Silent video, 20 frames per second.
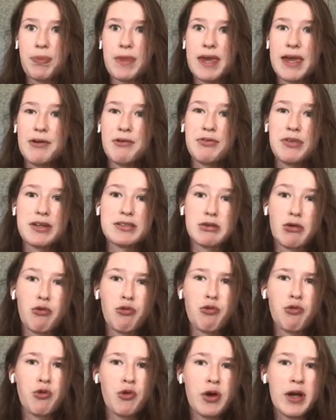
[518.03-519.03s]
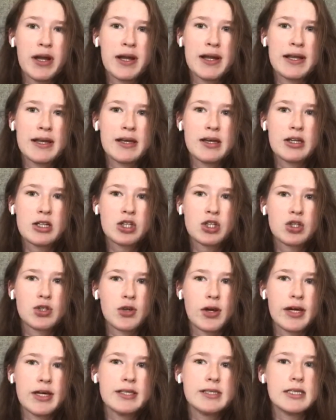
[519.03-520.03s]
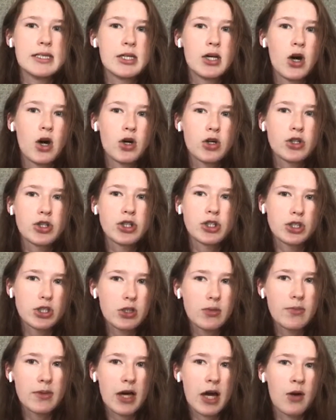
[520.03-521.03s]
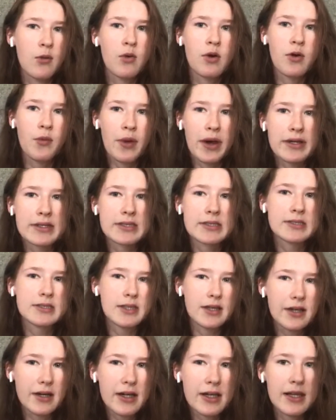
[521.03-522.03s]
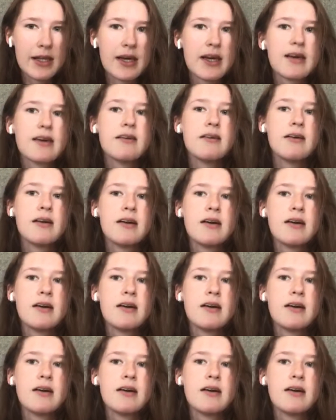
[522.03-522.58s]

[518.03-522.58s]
if there's a really crazy costume that I want to wear to circling,